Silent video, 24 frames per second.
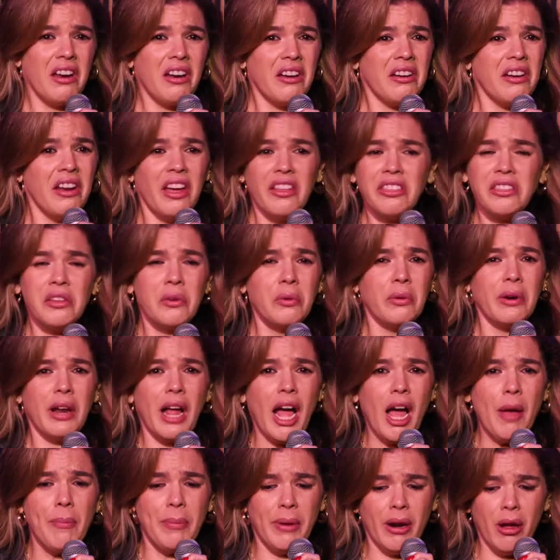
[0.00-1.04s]
Nothing would
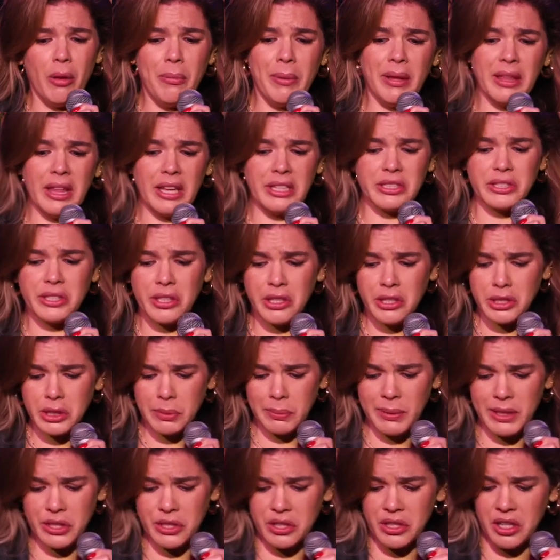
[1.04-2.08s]
happen. I'll be like, excuse
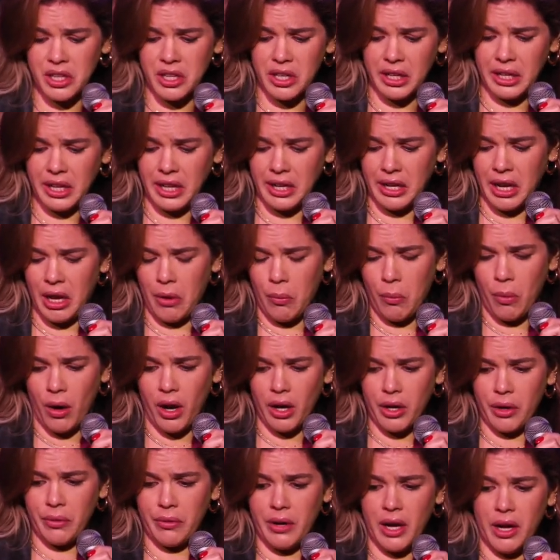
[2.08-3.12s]
me, sir, can I
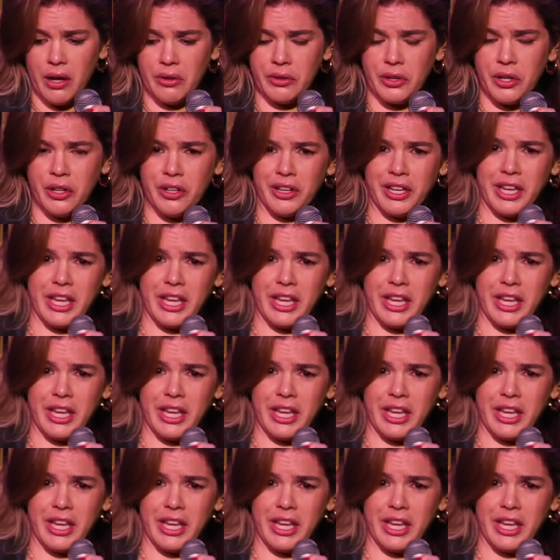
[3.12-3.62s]
walk around your